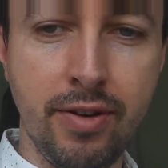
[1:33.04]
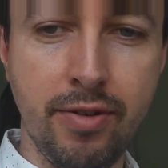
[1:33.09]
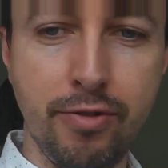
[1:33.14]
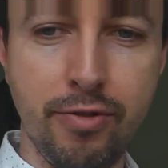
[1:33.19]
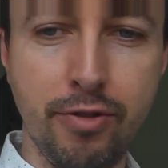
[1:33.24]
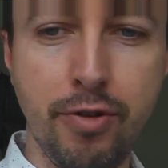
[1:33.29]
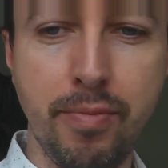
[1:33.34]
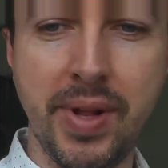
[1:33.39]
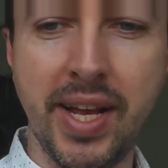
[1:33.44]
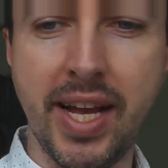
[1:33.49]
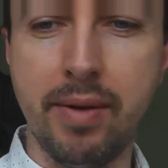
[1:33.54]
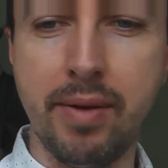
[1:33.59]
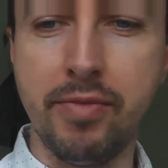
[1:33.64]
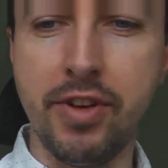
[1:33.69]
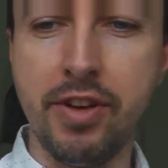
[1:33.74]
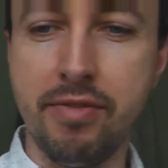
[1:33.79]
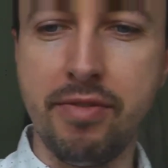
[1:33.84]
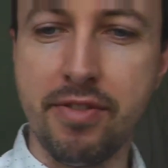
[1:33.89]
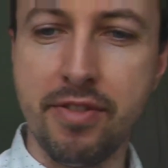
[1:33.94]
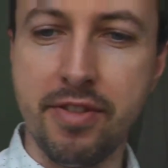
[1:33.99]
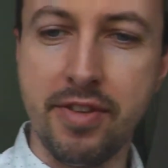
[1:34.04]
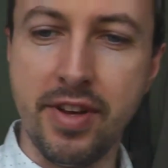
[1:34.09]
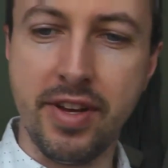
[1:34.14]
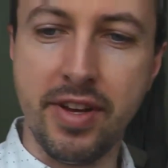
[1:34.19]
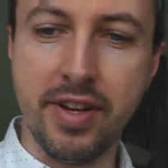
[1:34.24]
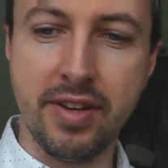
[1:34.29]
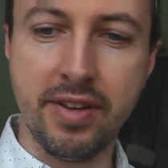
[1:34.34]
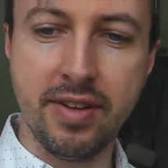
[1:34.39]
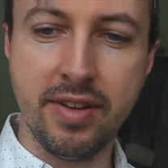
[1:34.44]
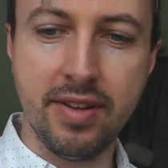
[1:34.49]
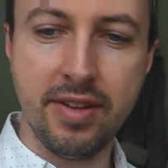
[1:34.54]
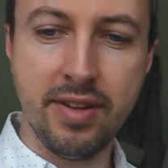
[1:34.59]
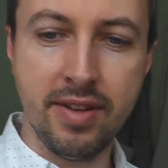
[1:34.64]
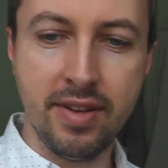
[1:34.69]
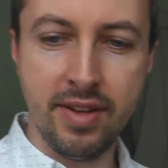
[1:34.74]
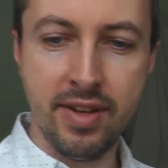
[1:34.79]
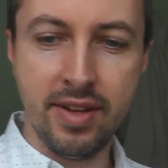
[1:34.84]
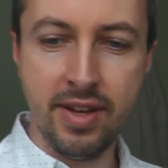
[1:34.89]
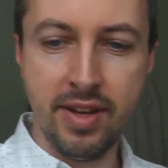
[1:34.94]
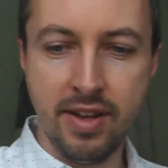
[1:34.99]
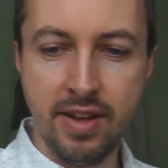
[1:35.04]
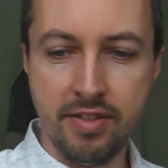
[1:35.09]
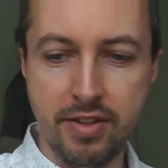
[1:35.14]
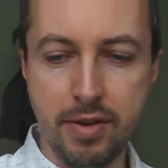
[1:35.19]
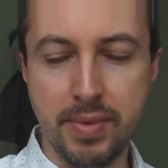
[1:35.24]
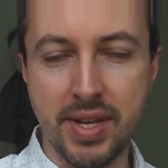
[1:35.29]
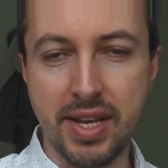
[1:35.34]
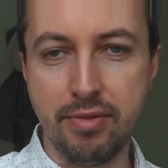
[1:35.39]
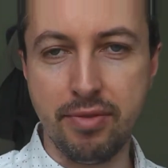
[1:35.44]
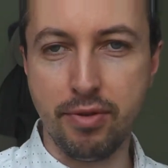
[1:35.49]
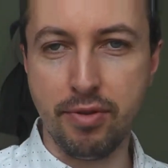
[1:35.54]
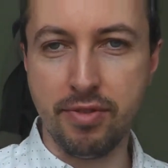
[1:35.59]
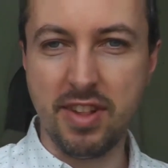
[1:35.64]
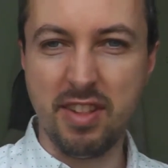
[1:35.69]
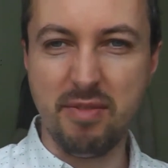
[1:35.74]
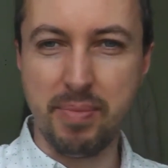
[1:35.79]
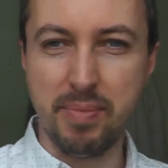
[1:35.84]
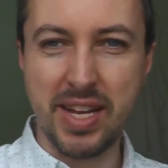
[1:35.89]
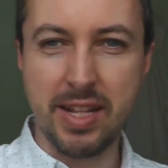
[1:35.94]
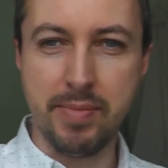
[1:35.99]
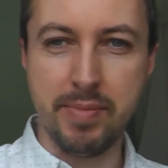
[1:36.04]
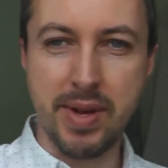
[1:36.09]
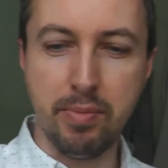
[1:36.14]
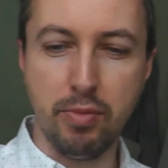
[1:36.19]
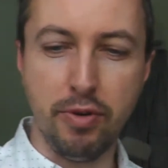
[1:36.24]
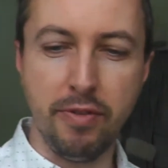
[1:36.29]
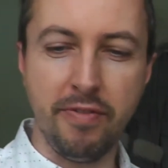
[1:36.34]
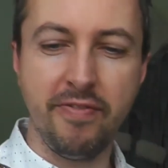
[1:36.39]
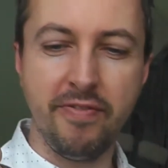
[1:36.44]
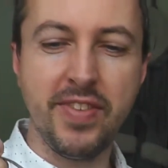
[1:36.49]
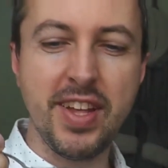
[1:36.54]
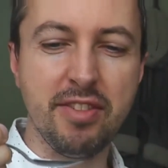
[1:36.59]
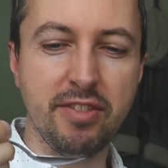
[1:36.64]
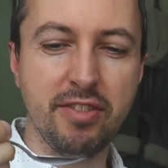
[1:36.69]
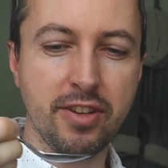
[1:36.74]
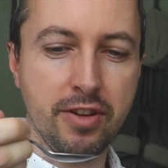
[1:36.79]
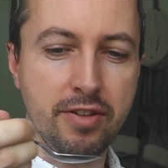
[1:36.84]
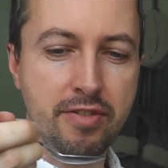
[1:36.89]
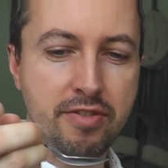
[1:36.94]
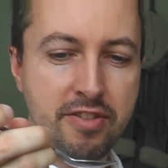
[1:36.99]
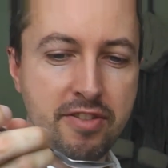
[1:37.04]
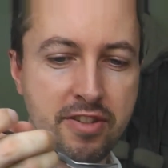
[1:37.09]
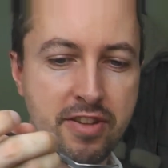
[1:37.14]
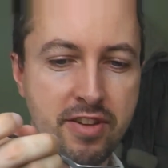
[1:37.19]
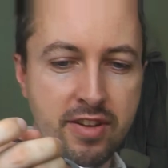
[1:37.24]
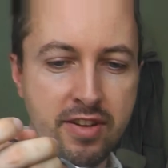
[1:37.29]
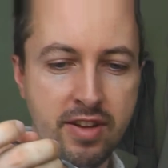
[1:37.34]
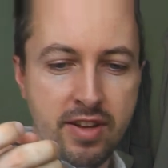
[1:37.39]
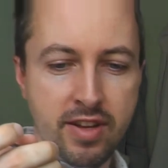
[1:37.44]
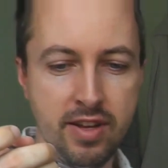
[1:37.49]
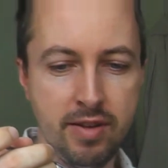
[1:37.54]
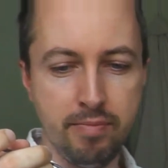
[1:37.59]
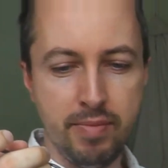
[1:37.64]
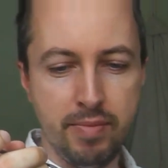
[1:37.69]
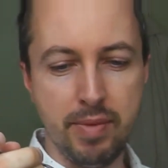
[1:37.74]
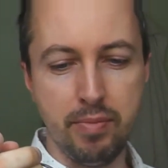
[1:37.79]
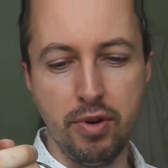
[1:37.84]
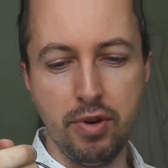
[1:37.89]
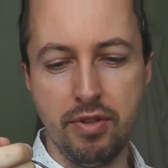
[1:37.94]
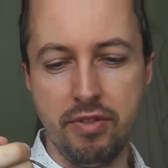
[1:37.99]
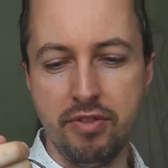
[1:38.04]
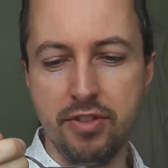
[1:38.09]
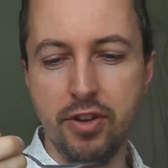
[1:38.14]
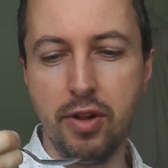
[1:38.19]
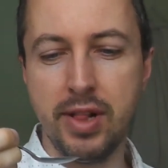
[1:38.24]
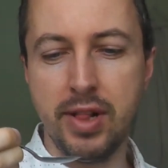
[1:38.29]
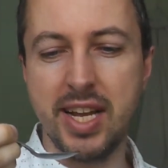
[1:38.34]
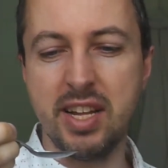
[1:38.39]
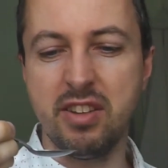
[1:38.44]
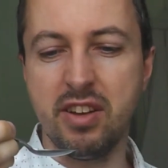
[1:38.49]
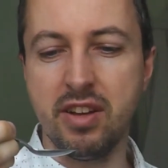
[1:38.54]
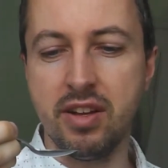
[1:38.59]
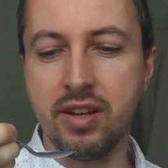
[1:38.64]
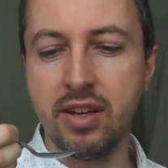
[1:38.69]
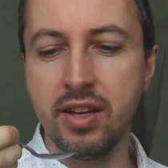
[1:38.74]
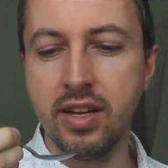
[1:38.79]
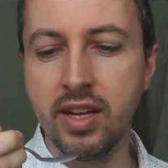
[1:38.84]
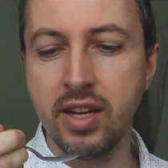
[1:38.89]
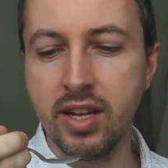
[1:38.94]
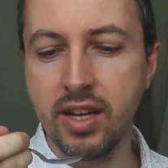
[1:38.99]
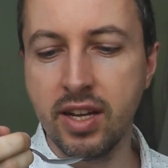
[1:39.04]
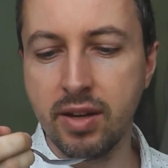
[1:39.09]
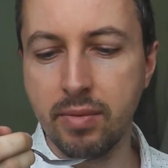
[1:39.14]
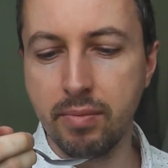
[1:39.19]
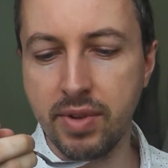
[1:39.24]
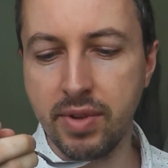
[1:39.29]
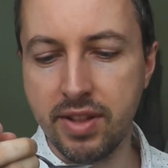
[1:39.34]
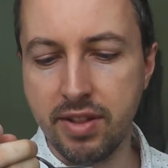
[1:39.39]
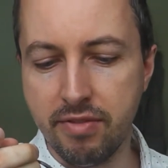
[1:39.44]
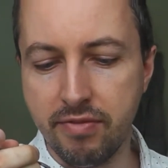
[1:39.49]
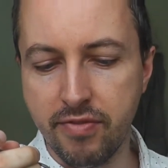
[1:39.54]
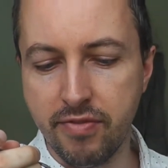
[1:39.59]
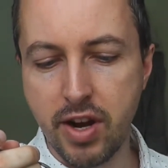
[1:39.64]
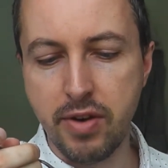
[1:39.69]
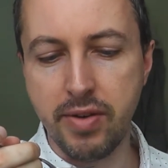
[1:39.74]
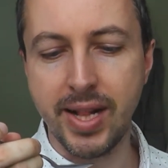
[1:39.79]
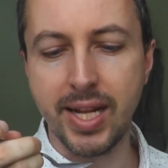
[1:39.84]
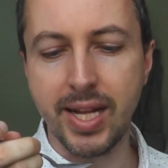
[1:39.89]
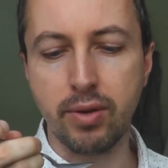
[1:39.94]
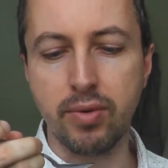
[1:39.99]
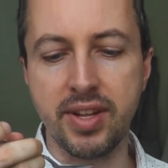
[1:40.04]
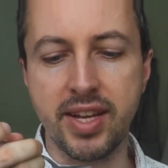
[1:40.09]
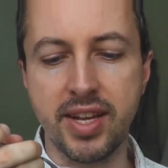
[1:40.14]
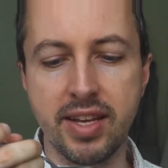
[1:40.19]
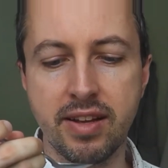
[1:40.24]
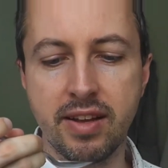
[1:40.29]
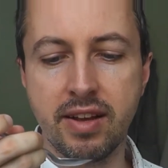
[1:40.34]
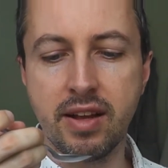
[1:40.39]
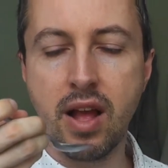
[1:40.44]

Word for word: Normally I'm used to some of these sauces being a bit more viscous a bit more solid, but it's very liquidy.